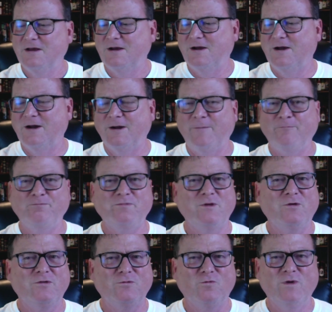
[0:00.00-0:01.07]

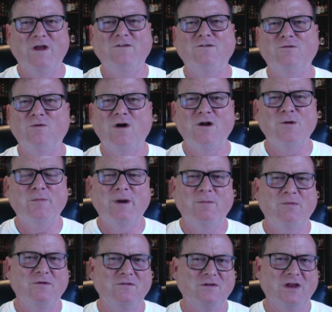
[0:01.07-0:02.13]
There's red serrano
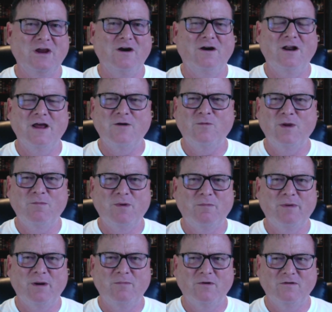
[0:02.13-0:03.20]
peppers, the Carolina Reaper
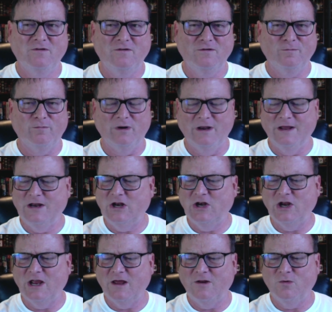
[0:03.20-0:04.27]
peppers just blended
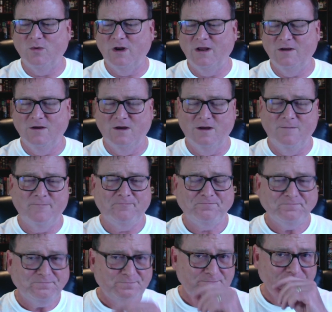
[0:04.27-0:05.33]
together really good.
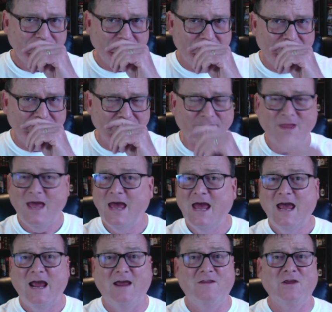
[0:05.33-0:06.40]

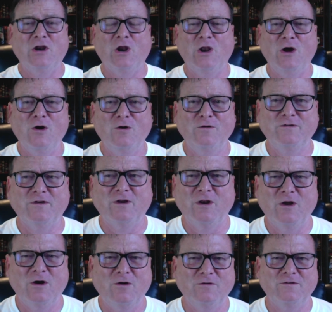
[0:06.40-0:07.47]
And then loads and
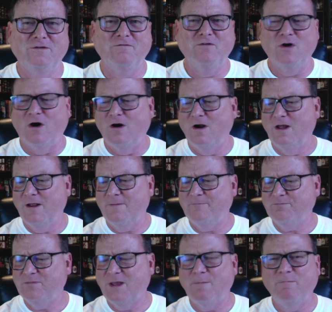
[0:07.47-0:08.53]
loads of garlic.
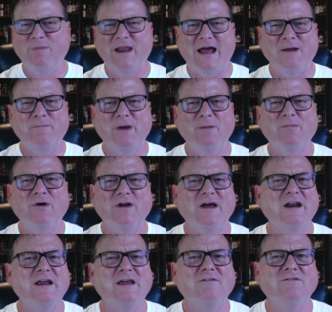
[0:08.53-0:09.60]
And that black pepper
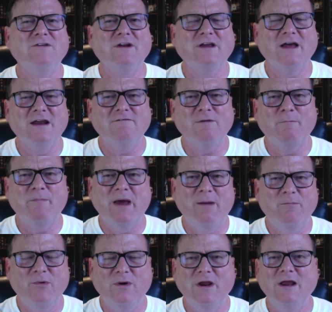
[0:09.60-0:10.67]
kind of gives it kind of a
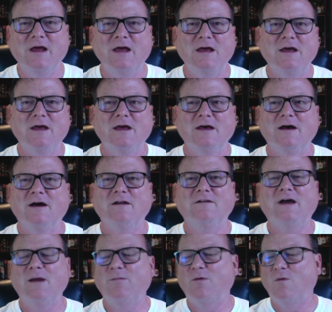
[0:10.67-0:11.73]
peppery
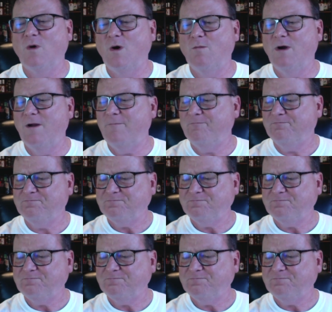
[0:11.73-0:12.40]
type aroma.